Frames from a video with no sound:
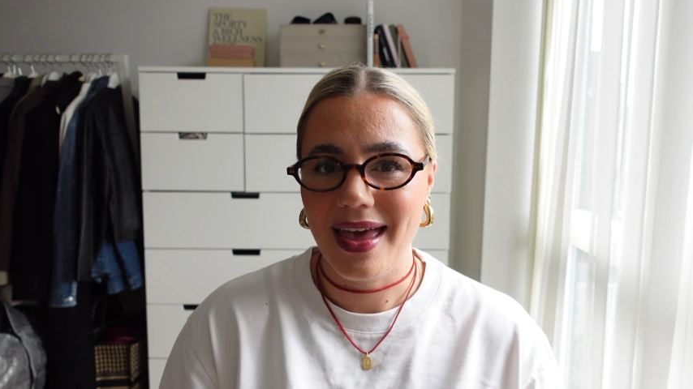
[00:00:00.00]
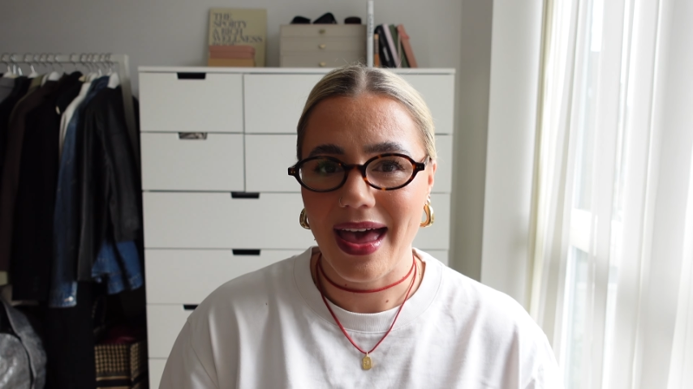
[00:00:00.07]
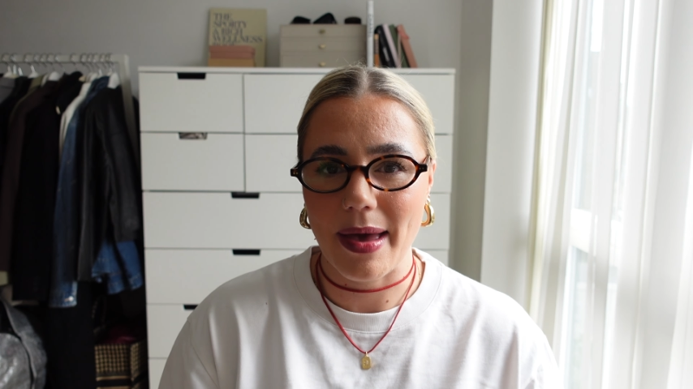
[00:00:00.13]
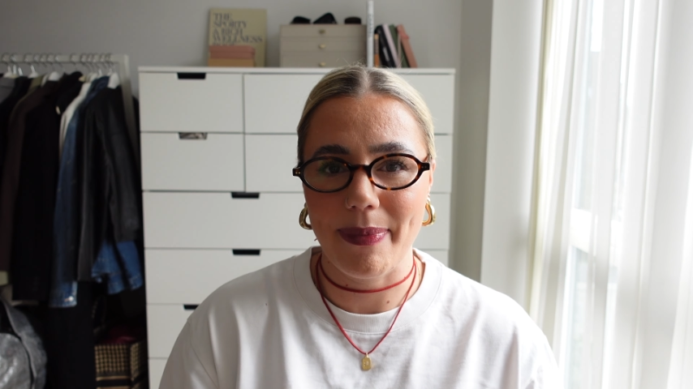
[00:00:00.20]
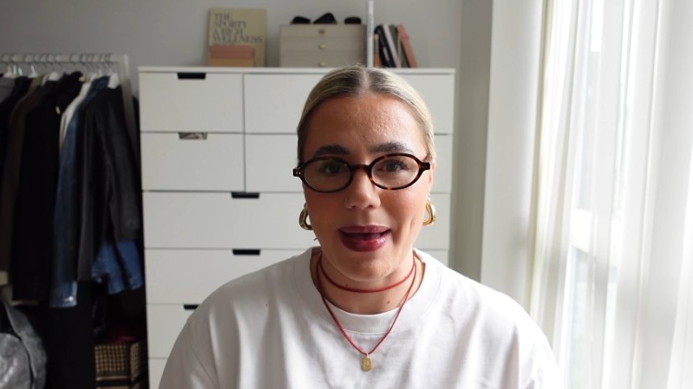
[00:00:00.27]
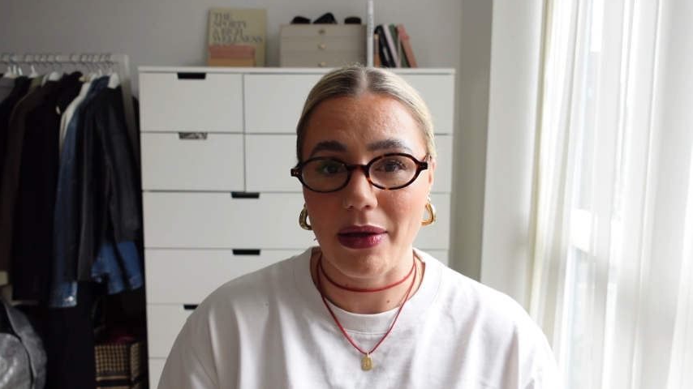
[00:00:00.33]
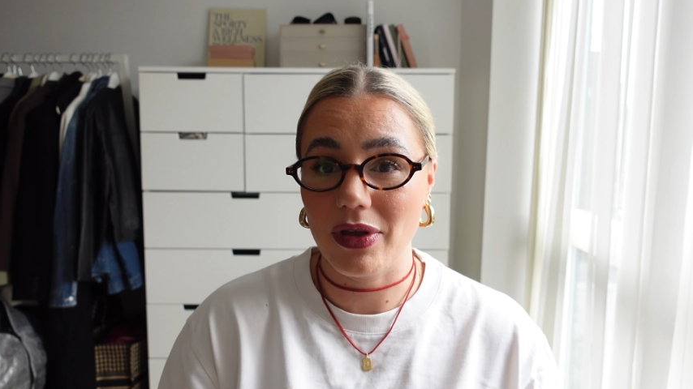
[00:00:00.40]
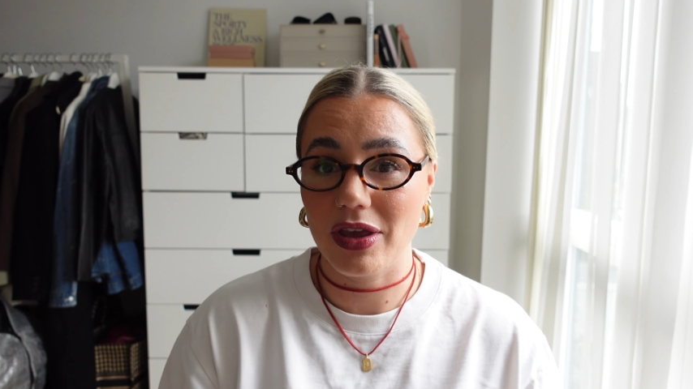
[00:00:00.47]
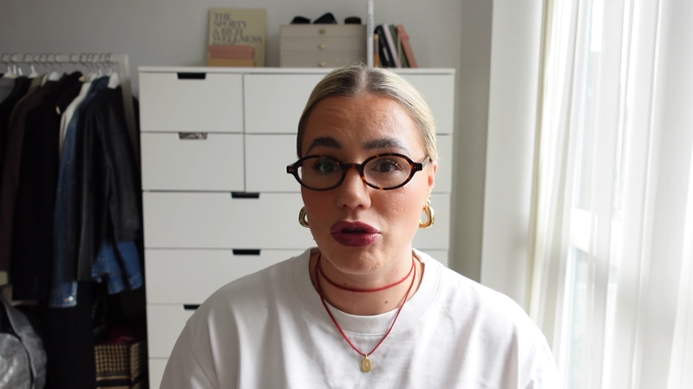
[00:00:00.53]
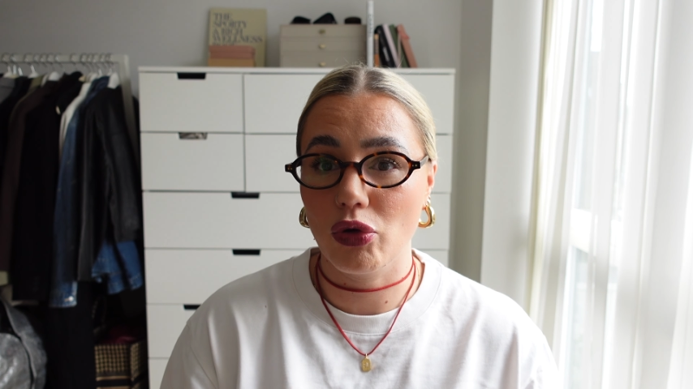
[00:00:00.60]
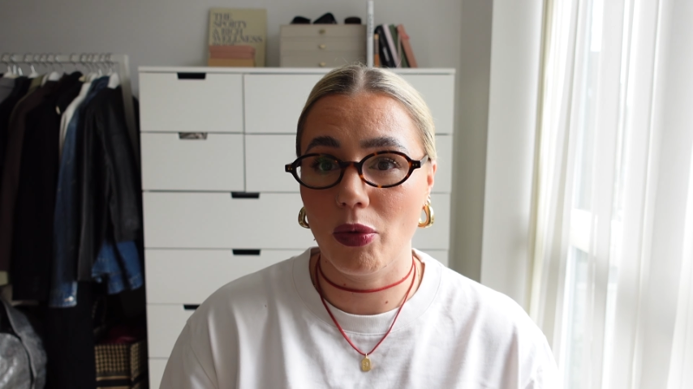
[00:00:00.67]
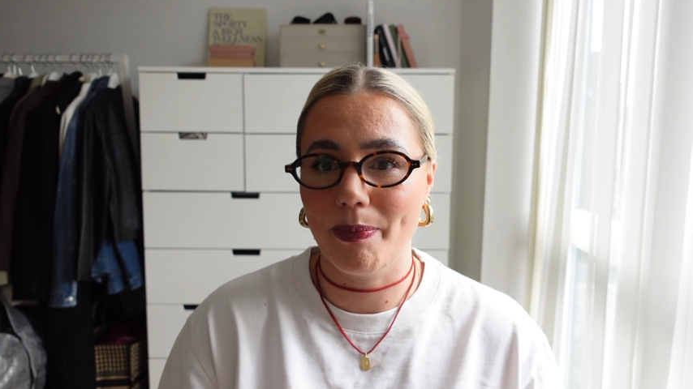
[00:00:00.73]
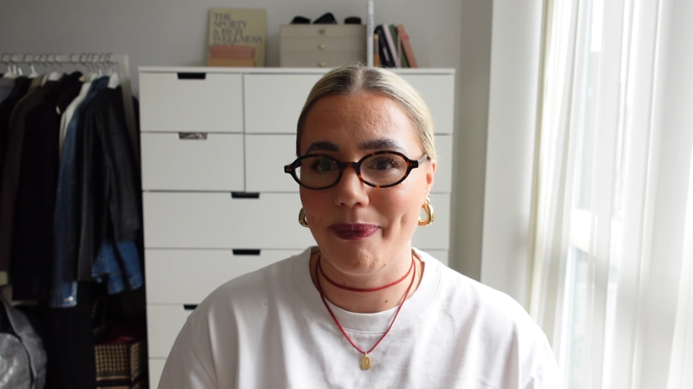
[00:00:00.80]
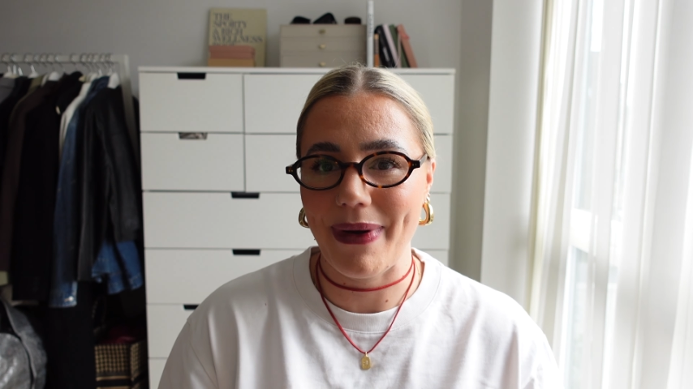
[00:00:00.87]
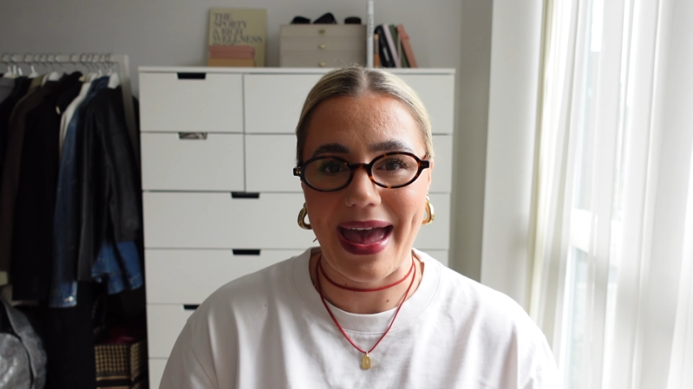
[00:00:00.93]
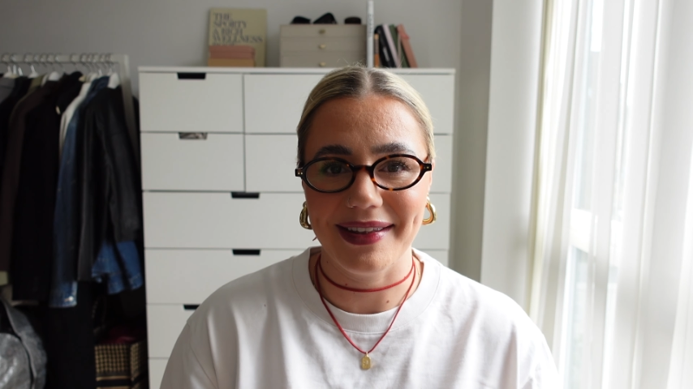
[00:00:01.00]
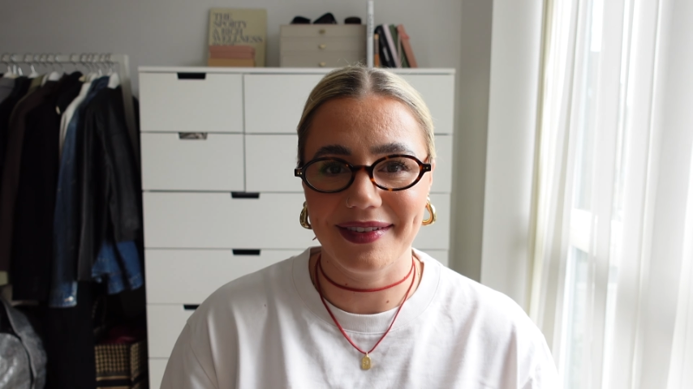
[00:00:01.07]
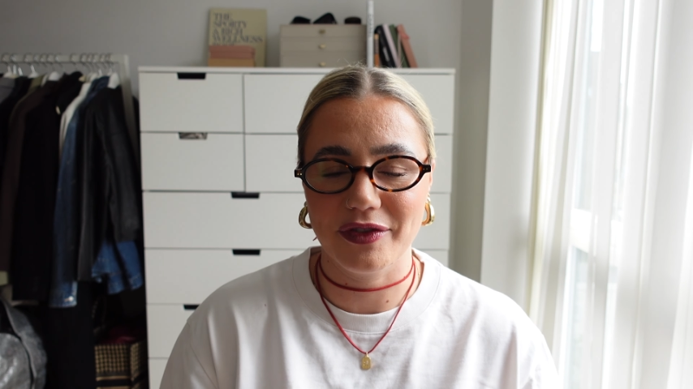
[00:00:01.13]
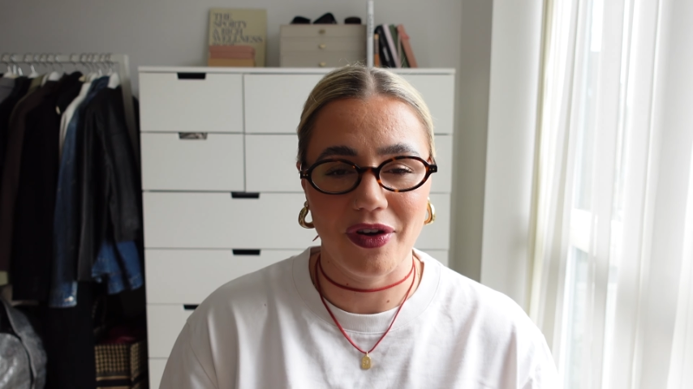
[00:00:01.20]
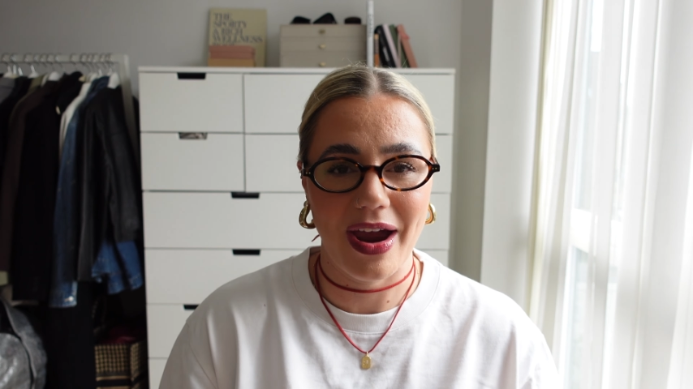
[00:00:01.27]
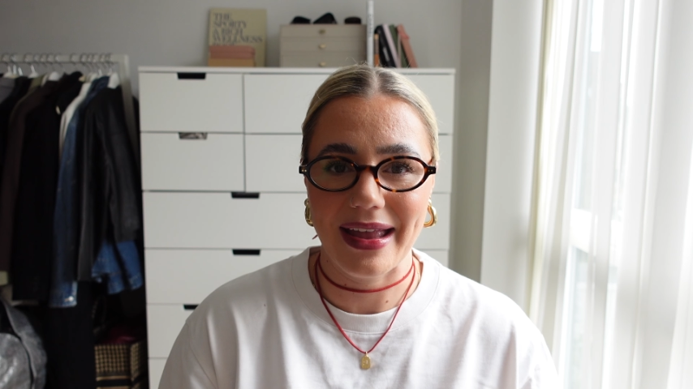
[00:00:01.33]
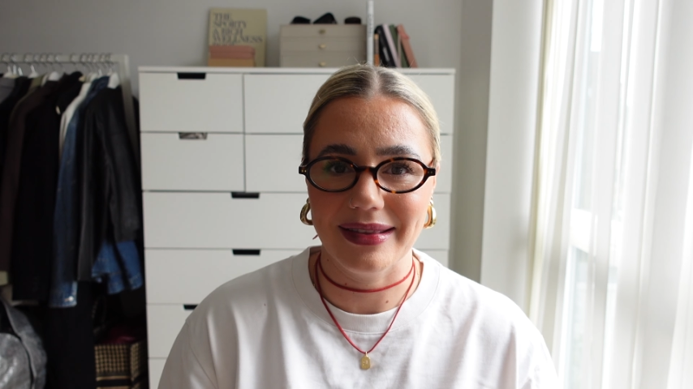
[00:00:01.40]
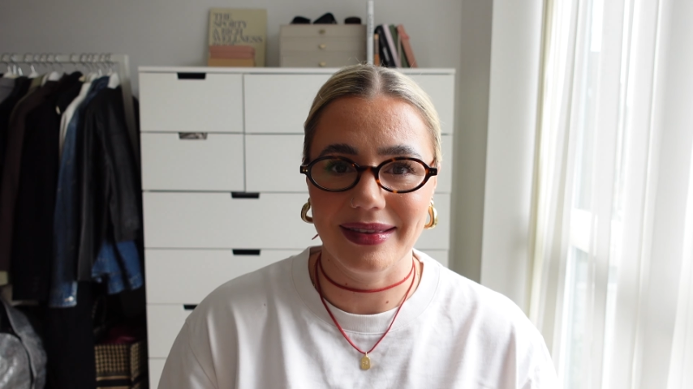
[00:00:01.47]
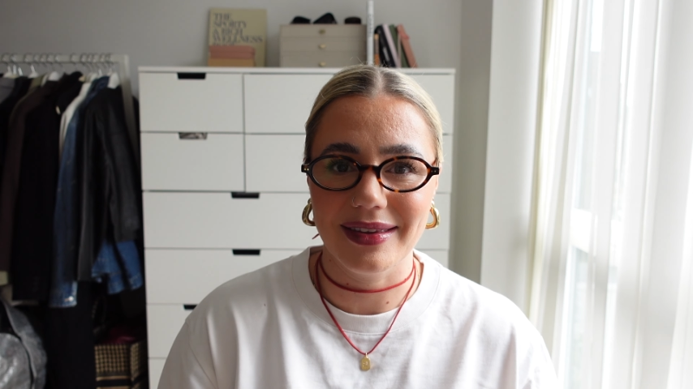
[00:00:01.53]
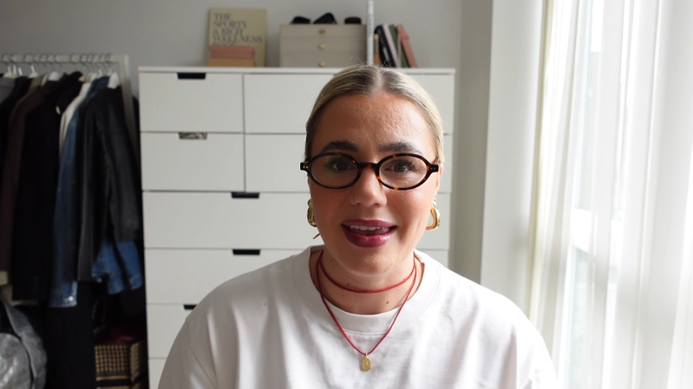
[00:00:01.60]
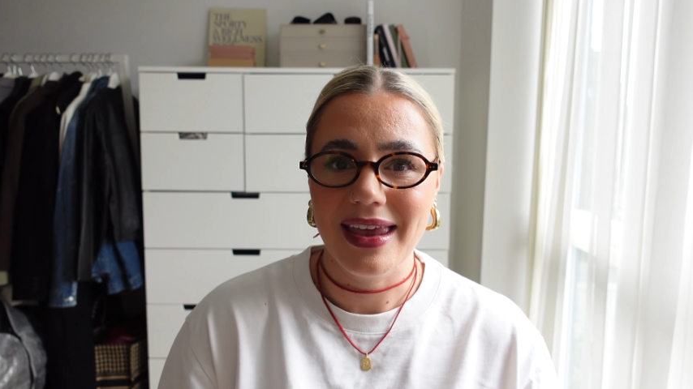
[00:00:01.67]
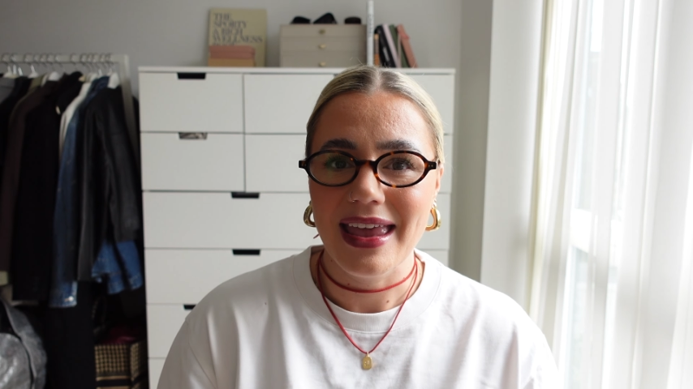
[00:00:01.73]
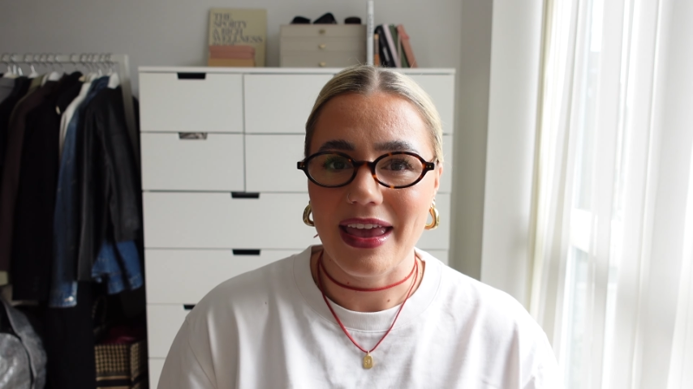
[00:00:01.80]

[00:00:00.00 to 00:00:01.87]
A belt is your best friend.